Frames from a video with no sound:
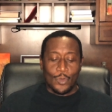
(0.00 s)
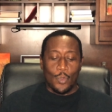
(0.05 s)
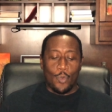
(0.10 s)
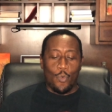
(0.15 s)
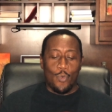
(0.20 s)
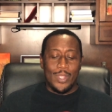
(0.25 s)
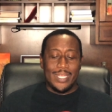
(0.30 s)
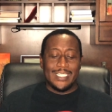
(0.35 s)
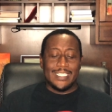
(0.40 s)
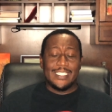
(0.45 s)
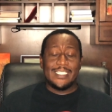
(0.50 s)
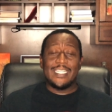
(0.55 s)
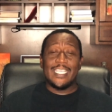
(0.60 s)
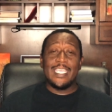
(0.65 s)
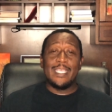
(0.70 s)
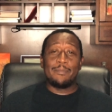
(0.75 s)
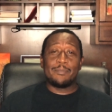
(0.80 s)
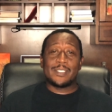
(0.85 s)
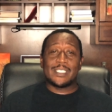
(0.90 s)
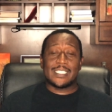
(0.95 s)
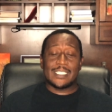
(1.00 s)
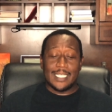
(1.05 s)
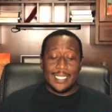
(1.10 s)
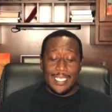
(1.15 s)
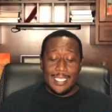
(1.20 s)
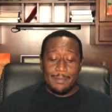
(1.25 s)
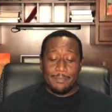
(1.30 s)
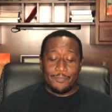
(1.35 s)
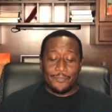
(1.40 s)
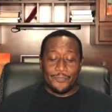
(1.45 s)
when deep
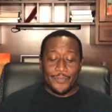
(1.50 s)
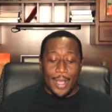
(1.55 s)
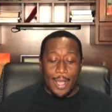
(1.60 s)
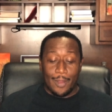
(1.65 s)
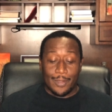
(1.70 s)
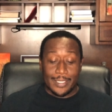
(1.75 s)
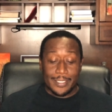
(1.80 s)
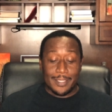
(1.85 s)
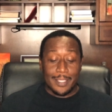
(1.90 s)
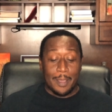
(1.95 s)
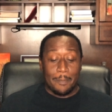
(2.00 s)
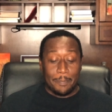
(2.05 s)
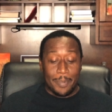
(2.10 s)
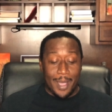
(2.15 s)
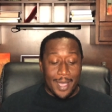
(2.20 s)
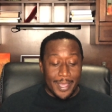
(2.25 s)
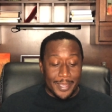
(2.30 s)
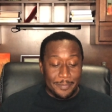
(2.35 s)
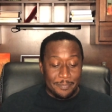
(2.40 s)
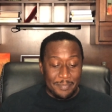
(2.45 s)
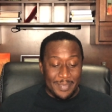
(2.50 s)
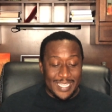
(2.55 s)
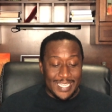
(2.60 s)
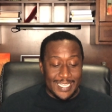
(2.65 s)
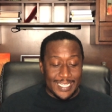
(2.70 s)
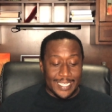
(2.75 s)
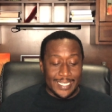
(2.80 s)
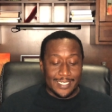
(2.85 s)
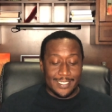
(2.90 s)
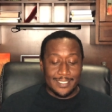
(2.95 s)
sleep falleth upon
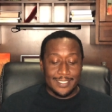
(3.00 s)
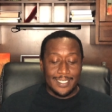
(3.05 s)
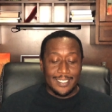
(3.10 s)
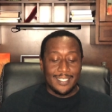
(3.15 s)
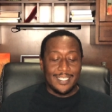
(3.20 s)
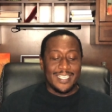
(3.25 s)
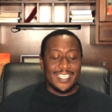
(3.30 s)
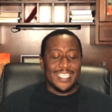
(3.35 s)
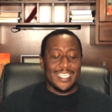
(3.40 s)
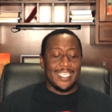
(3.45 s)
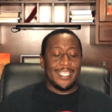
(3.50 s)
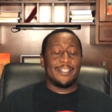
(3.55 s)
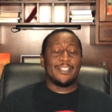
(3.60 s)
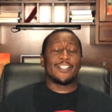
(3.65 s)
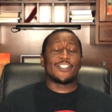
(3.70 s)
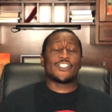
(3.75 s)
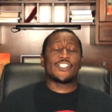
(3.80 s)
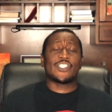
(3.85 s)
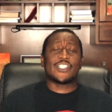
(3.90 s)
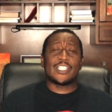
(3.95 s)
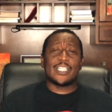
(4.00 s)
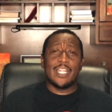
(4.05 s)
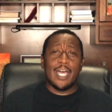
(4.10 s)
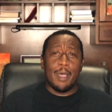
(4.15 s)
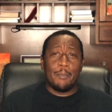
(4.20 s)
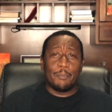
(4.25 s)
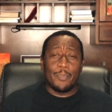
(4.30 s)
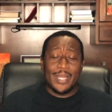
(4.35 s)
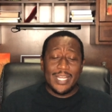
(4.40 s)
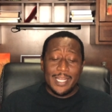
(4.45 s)
men, in the
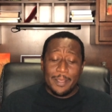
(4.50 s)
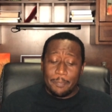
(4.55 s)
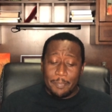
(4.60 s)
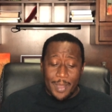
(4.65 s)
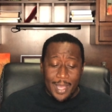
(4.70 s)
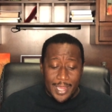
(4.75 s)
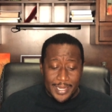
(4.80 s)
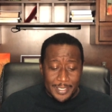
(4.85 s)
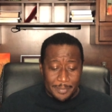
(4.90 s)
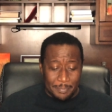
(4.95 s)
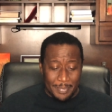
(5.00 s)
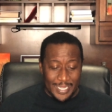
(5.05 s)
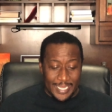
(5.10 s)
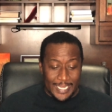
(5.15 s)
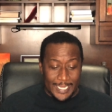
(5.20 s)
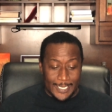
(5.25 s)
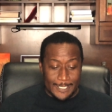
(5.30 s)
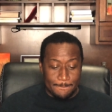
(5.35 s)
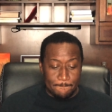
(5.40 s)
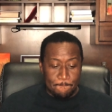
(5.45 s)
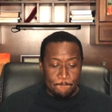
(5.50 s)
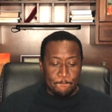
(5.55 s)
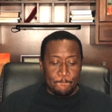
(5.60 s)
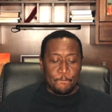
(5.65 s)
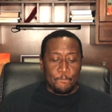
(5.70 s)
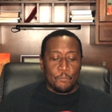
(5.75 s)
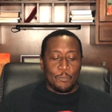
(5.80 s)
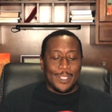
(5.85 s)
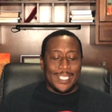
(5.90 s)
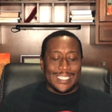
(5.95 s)
slumbering upon the bed,
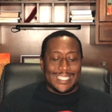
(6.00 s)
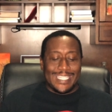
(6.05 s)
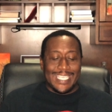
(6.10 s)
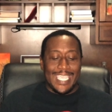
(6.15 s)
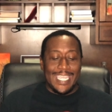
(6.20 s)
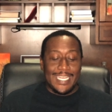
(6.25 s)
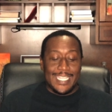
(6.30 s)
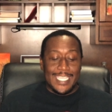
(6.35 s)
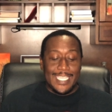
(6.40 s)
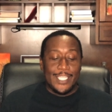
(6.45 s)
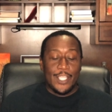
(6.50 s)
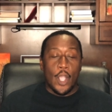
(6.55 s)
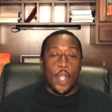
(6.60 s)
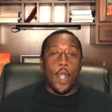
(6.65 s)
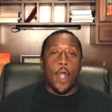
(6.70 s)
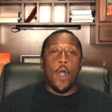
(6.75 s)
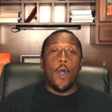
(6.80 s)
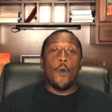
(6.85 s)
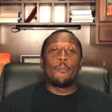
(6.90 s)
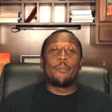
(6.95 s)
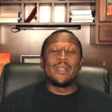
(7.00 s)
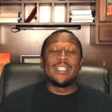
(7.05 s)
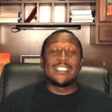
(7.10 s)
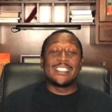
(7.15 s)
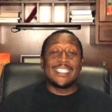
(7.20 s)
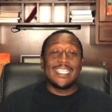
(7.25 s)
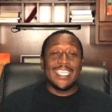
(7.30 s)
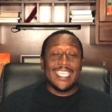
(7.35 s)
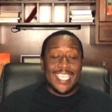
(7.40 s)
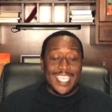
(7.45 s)
then he opens
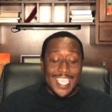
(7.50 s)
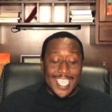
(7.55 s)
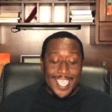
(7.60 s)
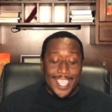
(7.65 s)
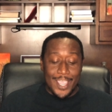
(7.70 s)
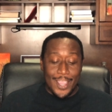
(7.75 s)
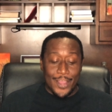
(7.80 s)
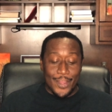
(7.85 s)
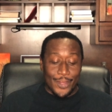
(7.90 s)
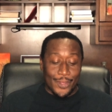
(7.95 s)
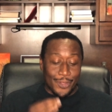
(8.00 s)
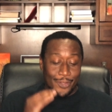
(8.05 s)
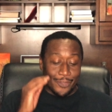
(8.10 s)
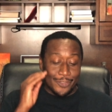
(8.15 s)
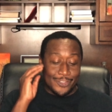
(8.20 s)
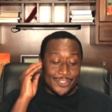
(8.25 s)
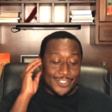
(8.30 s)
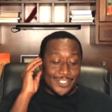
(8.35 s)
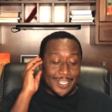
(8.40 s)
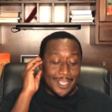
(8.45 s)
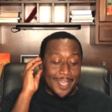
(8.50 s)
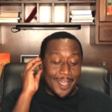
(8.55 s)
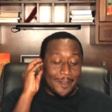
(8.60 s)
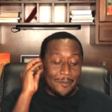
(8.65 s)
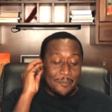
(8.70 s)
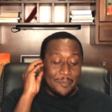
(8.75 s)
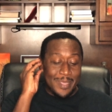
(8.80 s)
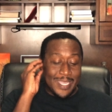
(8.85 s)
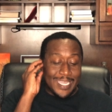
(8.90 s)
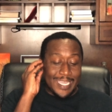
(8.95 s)
the ears
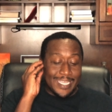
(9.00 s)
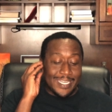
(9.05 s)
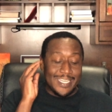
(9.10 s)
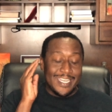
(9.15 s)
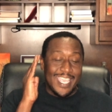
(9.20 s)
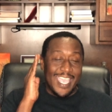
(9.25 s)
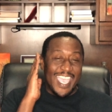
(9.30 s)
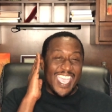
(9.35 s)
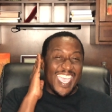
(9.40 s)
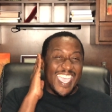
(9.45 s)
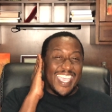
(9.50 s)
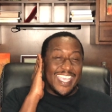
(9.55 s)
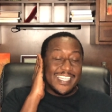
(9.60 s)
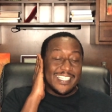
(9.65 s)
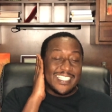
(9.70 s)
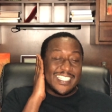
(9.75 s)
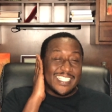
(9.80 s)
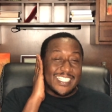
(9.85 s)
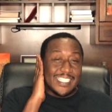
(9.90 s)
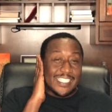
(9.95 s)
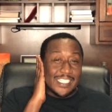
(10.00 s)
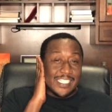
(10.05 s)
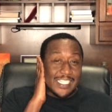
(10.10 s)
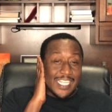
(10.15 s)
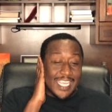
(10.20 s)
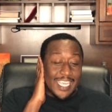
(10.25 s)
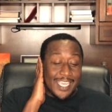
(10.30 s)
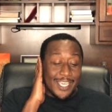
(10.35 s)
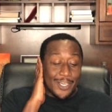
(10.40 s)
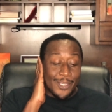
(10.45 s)
of men and
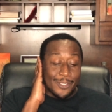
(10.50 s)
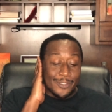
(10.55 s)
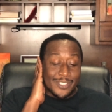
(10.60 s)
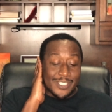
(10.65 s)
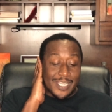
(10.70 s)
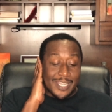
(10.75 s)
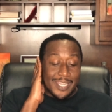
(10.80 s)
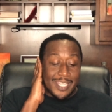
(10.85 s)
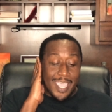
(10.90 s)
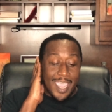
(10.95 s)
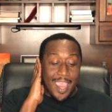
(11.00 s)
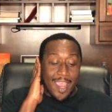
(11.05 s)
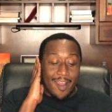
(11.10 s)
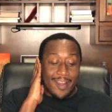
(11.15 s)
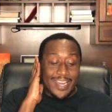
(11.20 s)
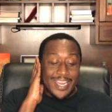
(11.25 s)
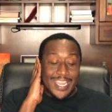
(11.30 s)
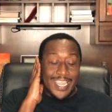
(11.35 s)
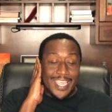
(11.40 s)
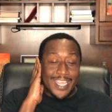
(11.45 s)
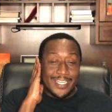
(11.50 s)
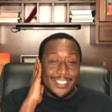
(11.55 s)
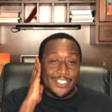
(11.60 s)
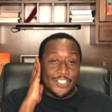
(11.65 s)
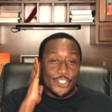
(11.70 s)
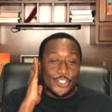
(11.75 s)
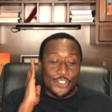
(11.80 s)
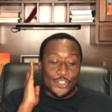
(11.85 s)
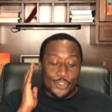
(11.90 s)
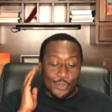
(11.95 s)
seals their
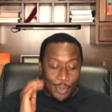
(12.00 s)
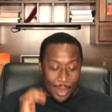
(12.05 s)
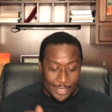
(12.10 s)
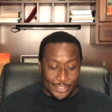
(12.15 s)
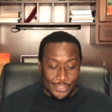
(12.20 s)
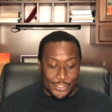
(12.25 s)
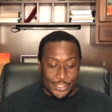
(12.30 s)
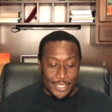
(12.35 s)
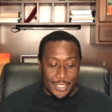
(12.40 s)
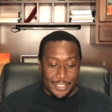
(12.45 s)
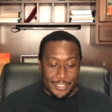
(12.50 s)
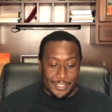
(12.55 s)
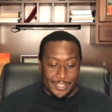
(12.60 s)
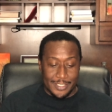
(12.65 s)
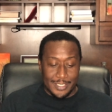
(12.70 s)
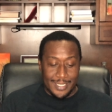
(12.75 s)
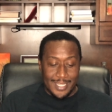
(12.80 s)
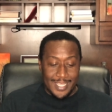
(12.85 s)
instruction